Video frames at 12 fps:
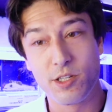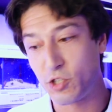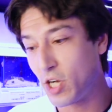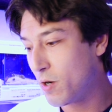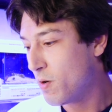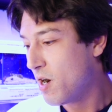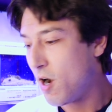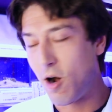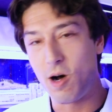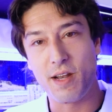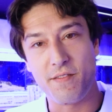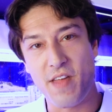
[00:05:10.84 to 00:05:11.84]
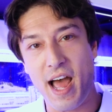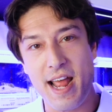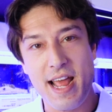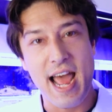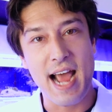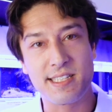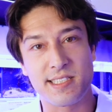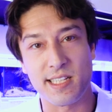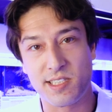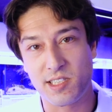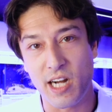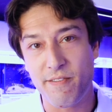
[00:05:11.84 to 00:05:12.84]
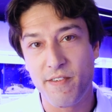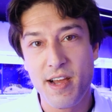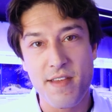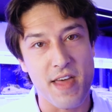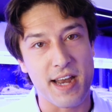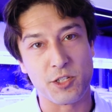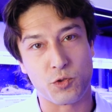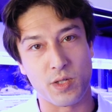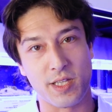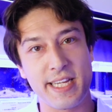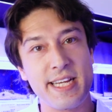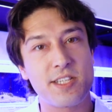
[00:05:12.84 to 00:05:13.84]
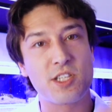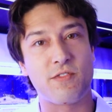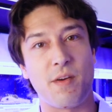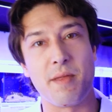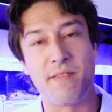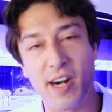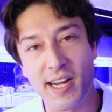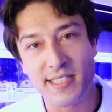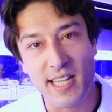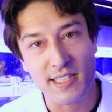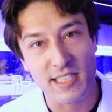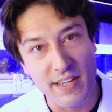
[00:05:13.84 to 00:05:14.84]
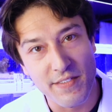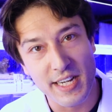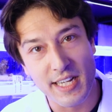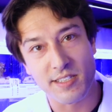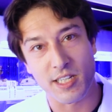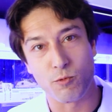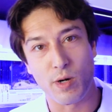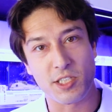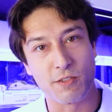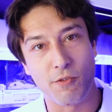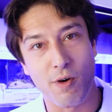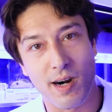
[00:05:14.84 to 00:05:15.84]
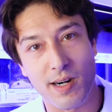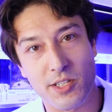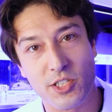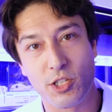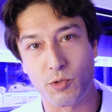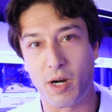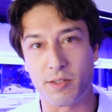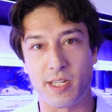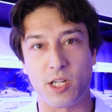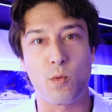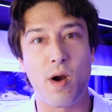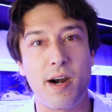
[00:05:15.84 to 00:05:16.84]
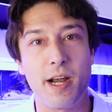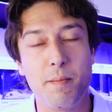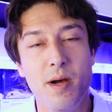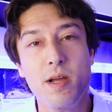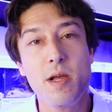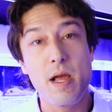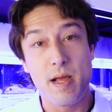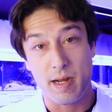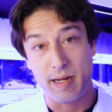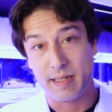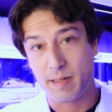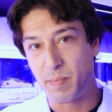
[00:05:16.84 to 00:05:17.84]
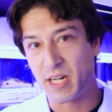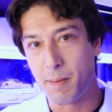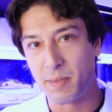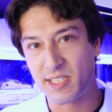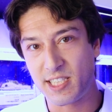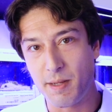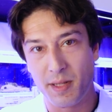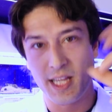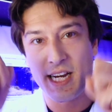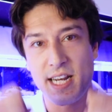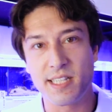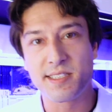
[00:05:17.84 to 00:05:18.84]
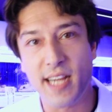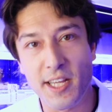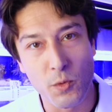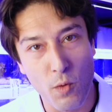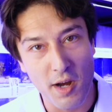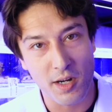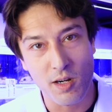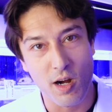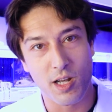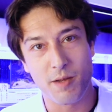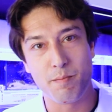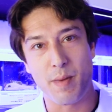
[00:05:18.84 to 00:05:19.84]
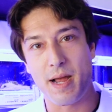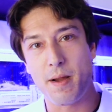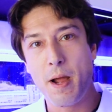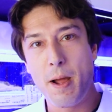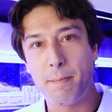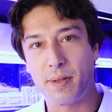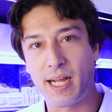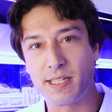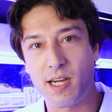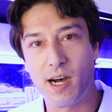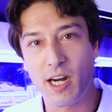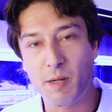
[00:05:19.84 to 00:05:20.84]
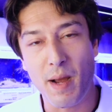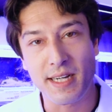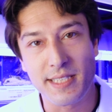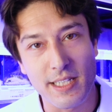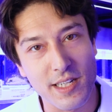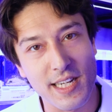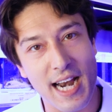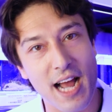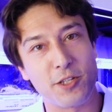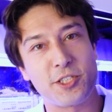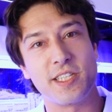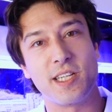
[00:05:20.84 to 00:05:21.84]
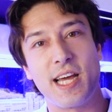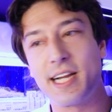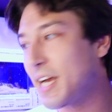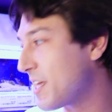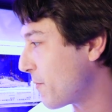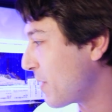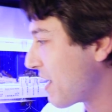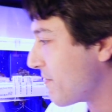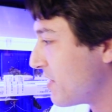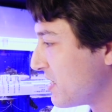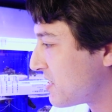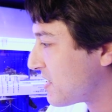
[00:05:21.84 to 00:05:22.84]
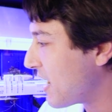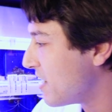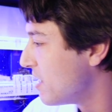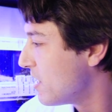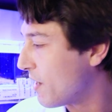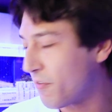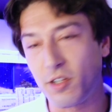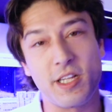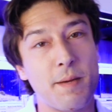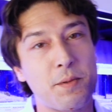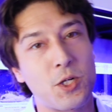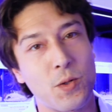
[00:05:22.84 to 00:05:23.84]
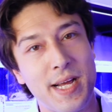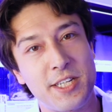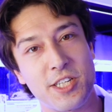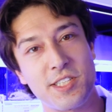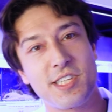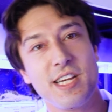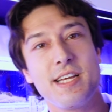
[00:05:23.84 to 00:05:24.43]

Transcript: So all of that excess stuff that is released from the various activities and reservoirs throughout the aquarium become assimilated inside the water column by planktonic bacteria and algae and the like. And then we have this set, cleanup crew agents,